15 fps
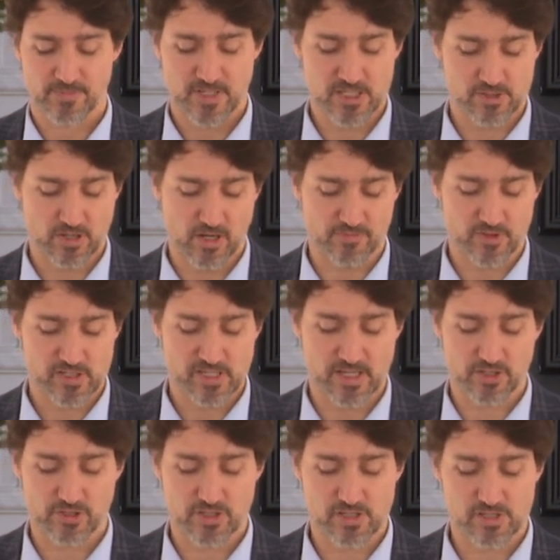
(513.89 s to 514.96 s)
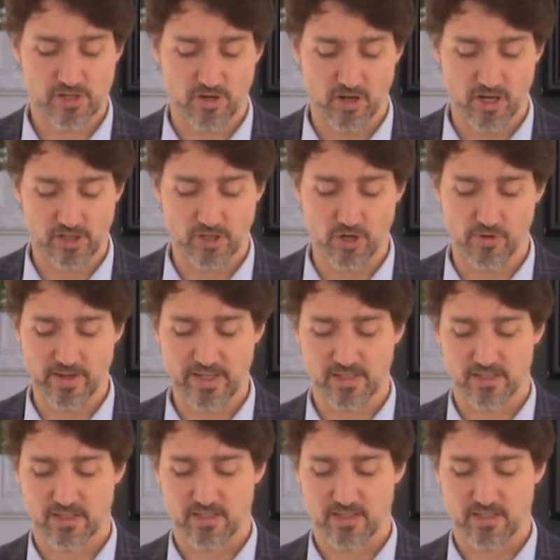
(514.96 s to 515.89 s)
These conversations are ongoing.